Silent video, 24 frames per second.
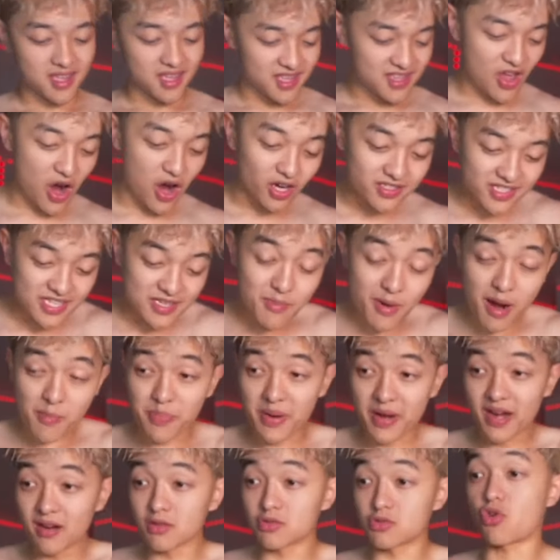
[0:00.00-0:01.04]
Y'all see my
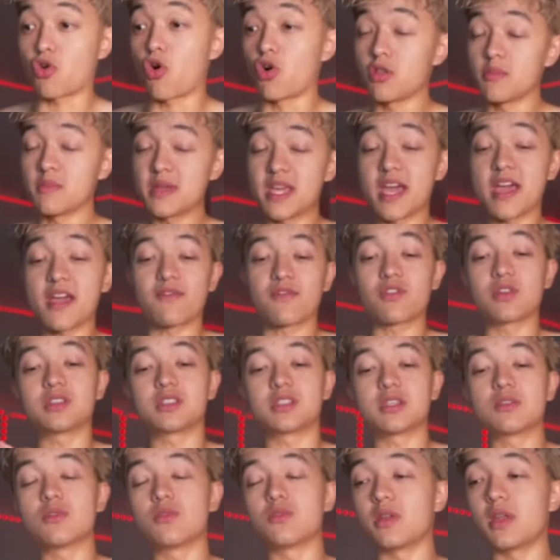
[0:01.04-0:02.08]
parents calling me every
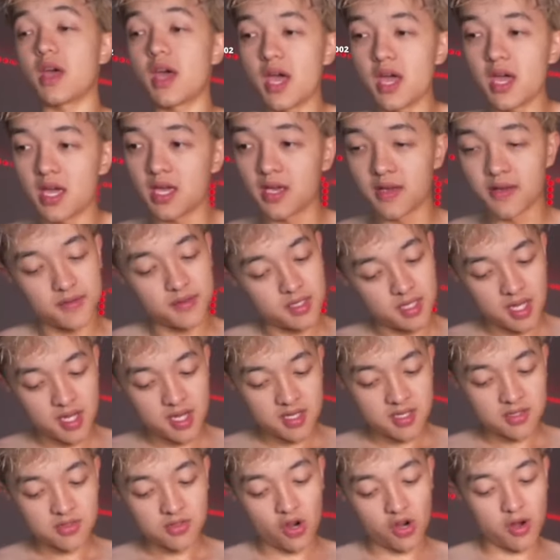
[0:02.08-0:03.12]
single day,
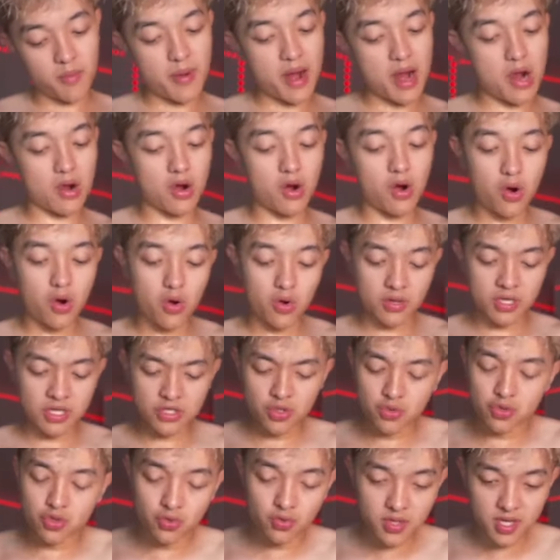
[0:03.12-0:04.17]
talk about, oh, did you
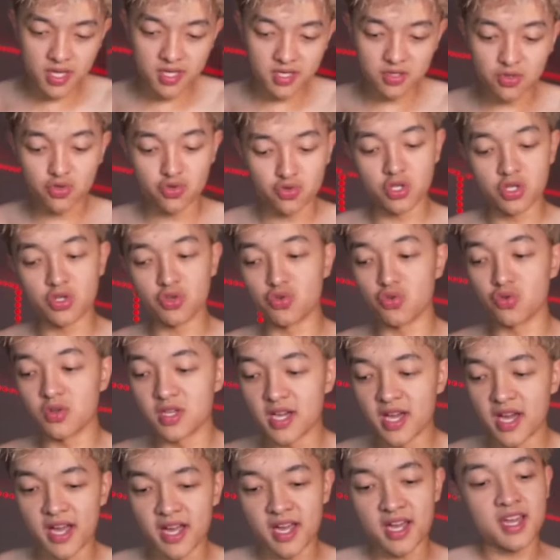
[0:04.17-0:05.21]
do this? Did you do
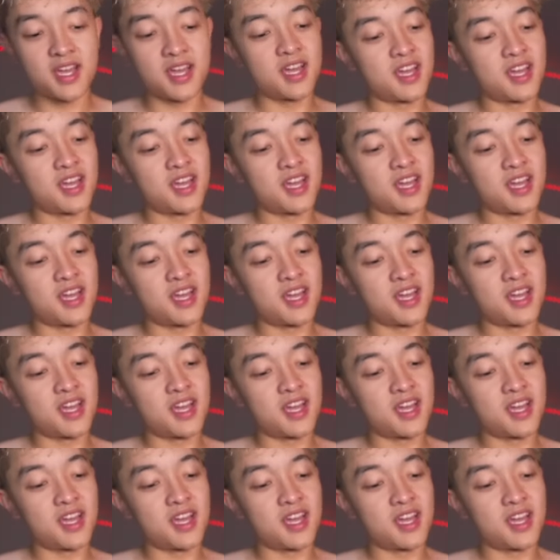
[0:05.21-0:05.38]
that?